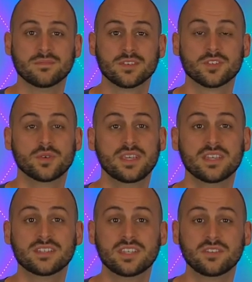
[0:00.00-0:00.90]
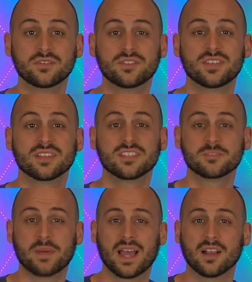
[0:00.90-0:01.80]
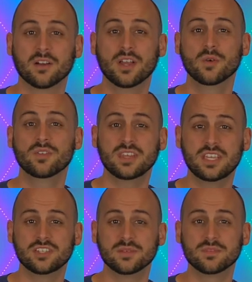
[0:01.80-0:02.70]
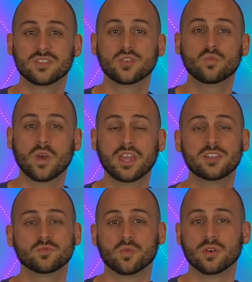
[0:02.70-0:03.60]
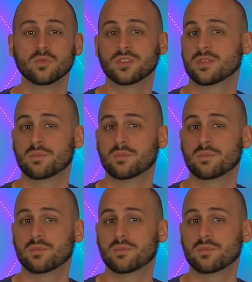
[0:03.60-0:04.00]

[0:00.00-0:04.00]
so he continues to conspire with Egypt to wage war with the